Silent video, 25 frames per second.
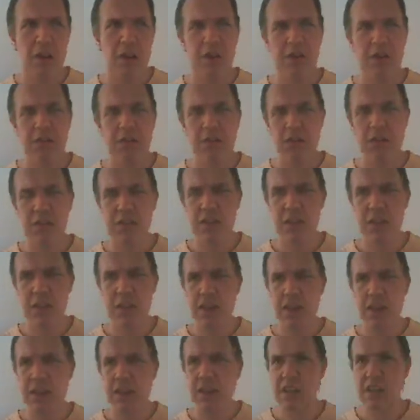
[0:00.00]
would
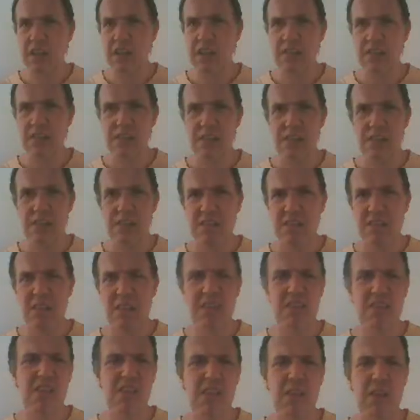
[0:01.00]
say,
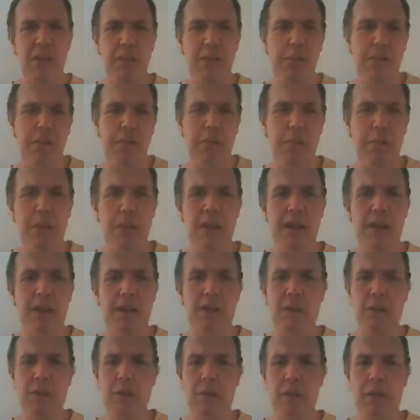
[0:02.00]
let's say 3
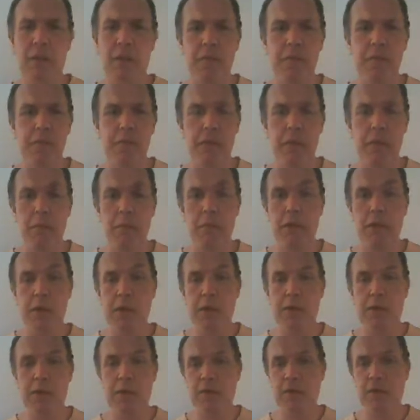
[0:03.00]
meters by 3
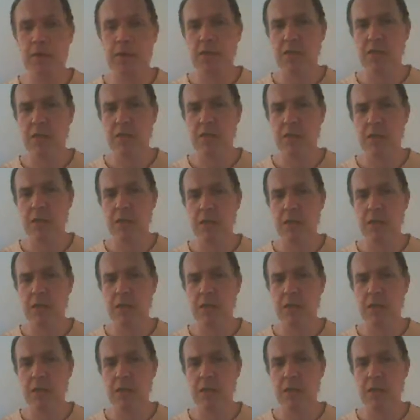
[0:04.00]
meters,